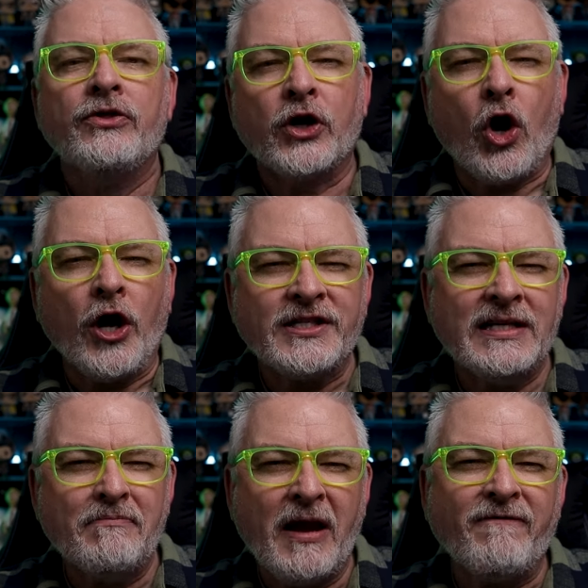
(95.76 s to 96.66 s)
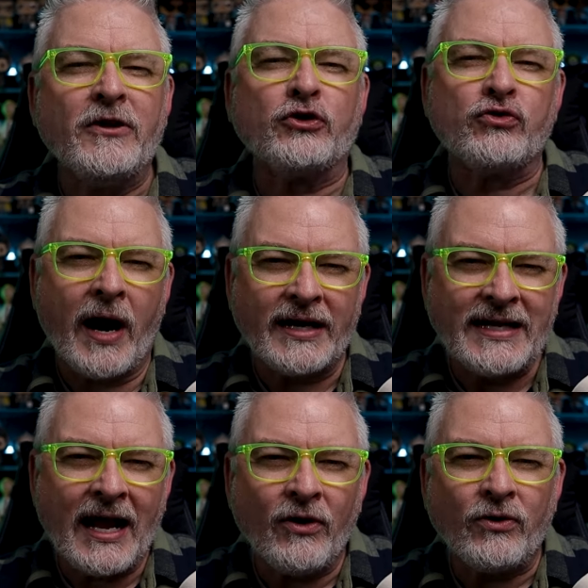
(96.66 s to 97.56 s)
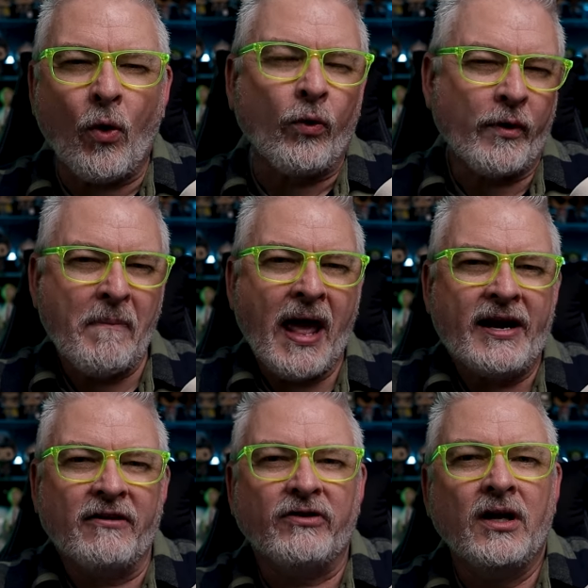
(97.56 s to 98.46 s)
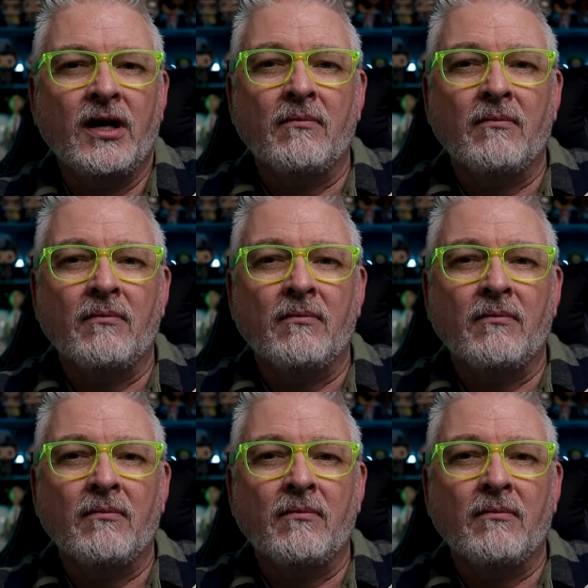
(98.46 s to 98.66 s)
the content may feel dragged out or repetitive.